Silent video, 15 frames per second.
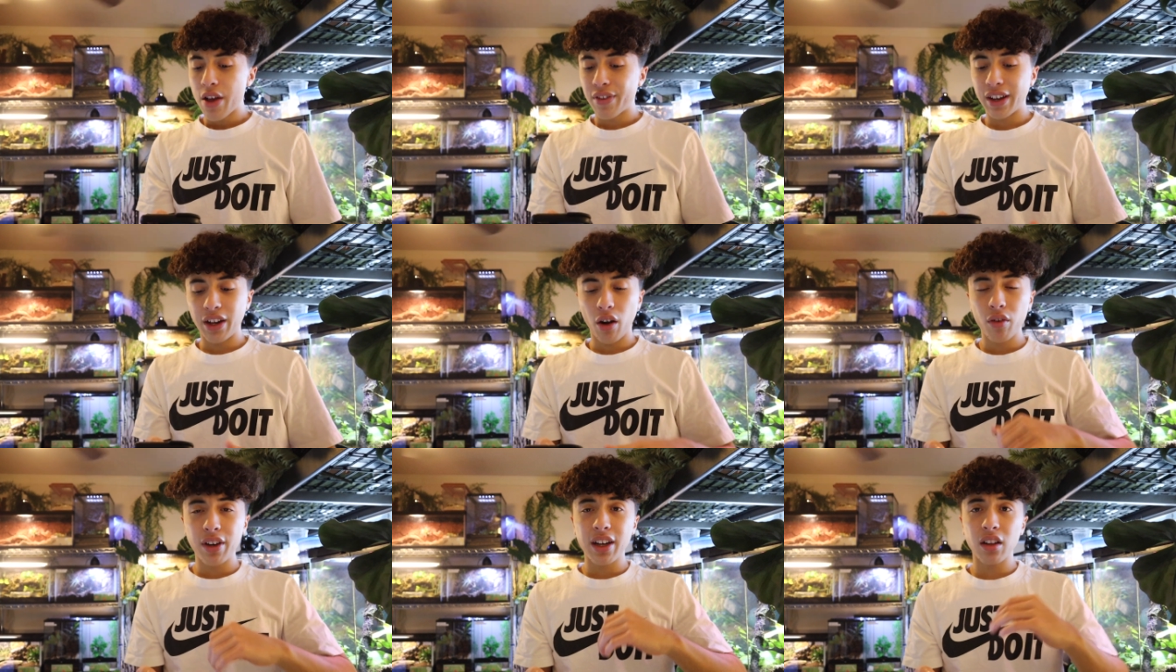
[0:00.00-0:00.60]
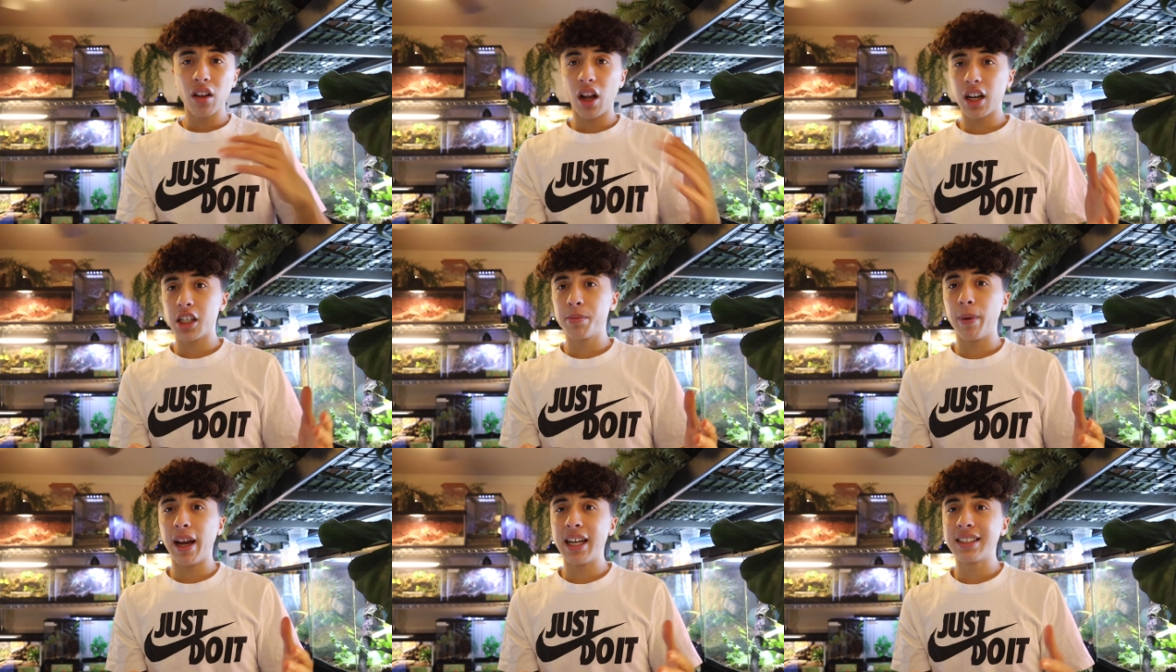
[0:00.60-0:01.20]
They don't need a lot of
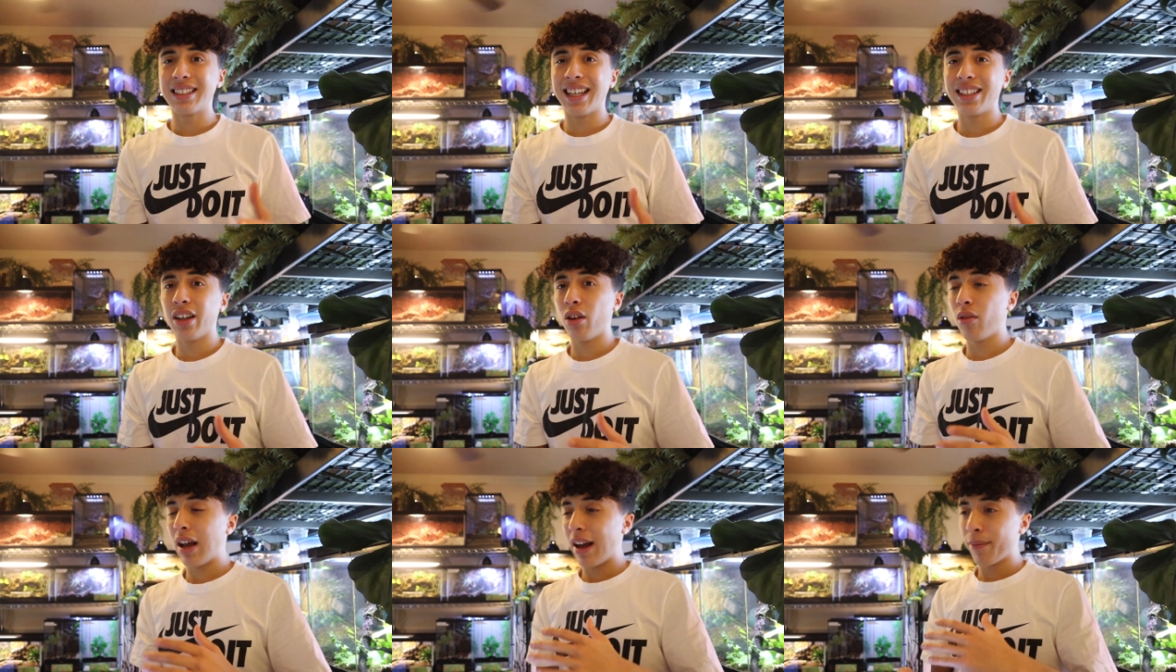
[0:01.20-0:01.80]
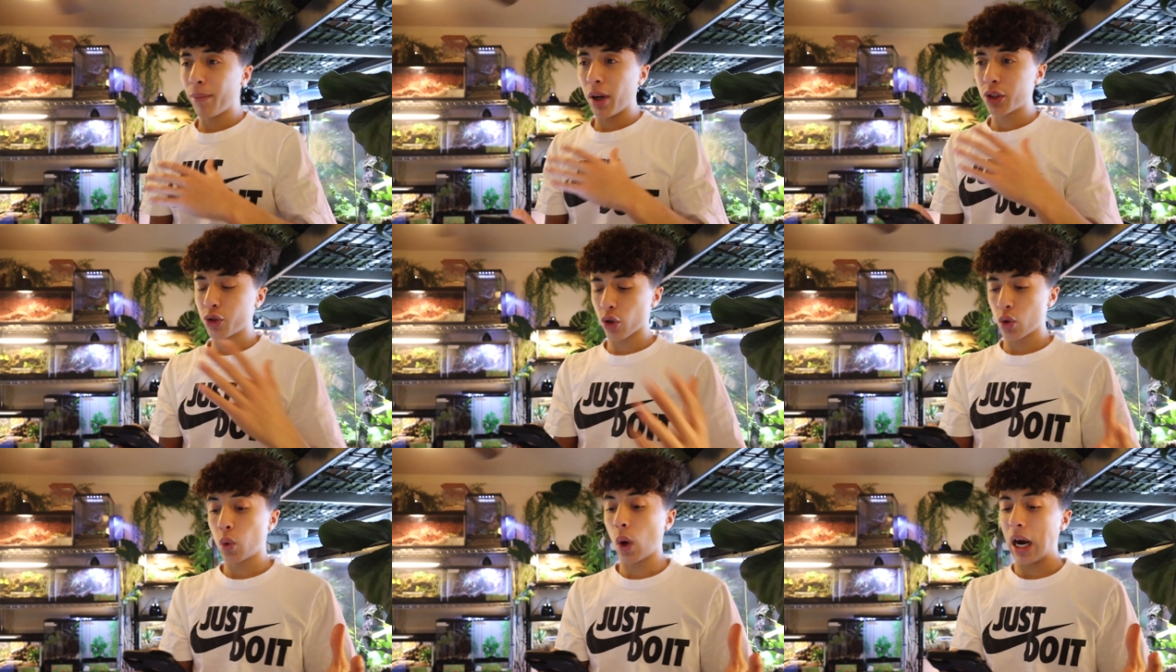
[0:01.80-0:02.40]
space. They don't have much
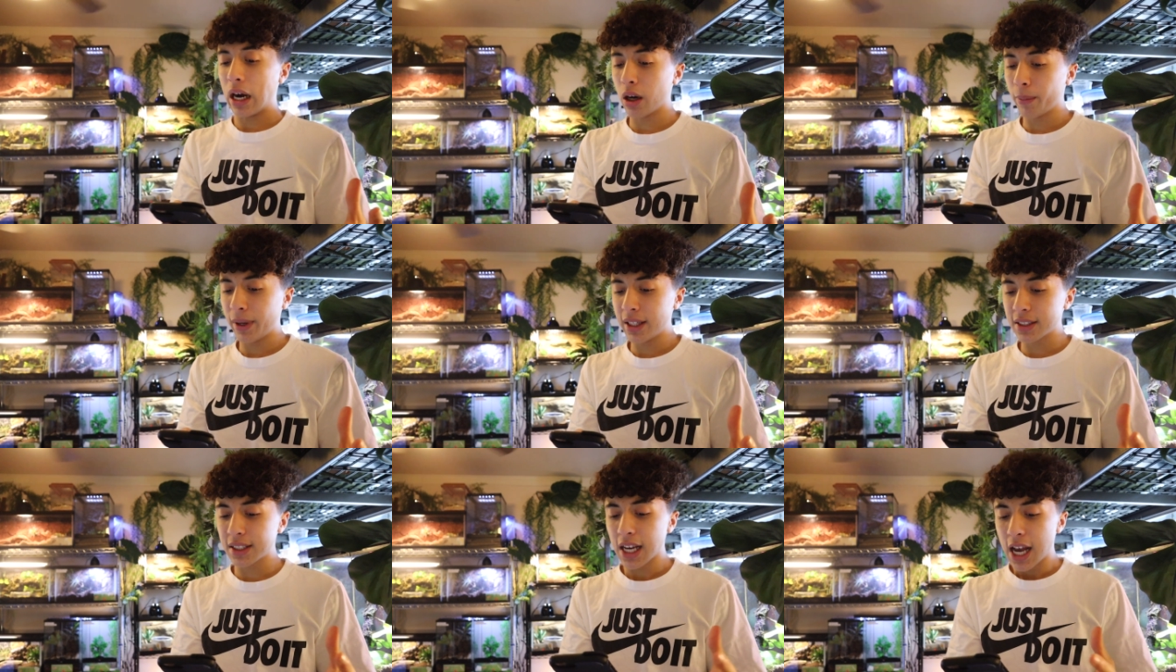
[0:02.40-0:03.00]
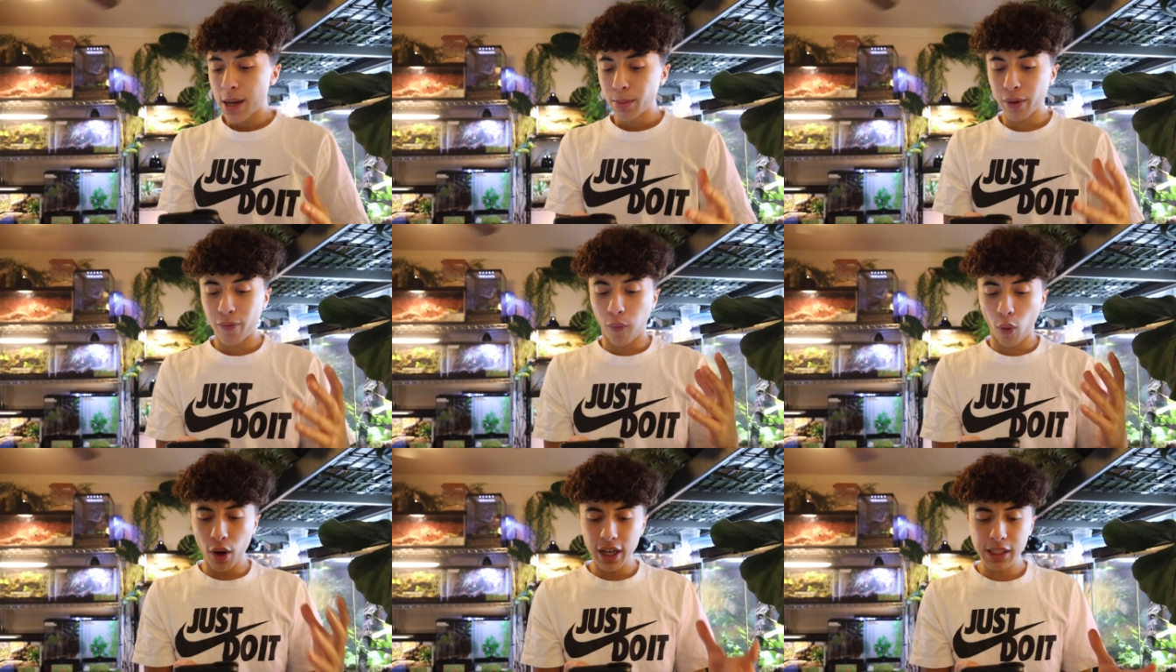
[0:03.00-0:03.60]
requirements. But
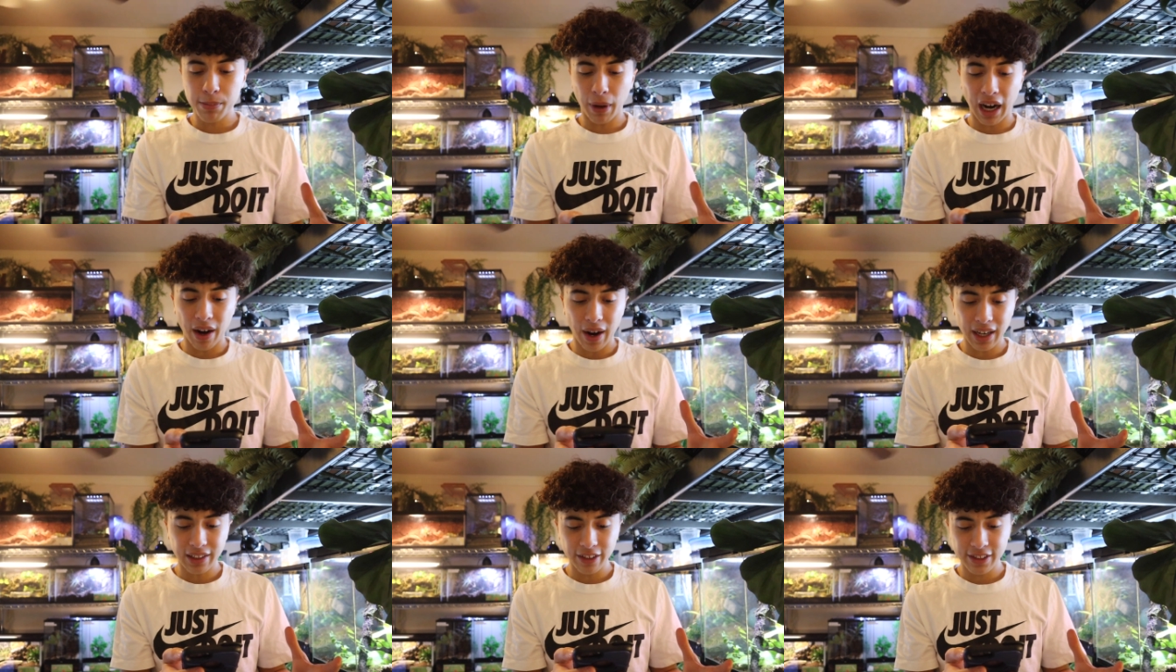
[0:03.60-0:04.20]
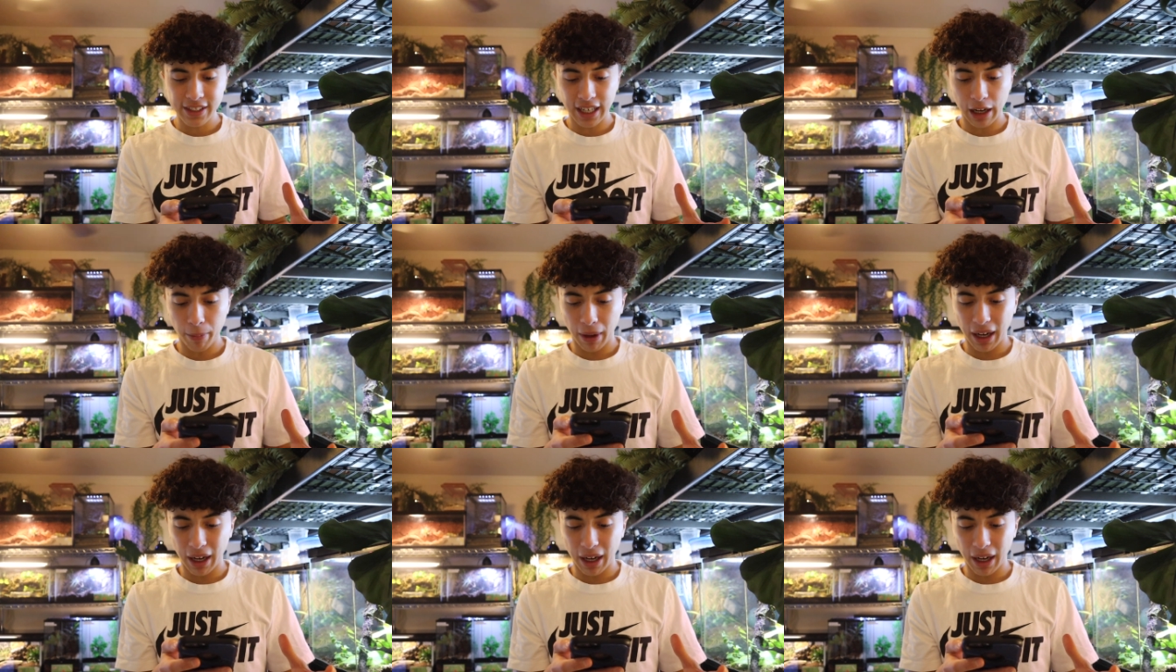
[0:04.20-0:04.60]
for his bioactive setup,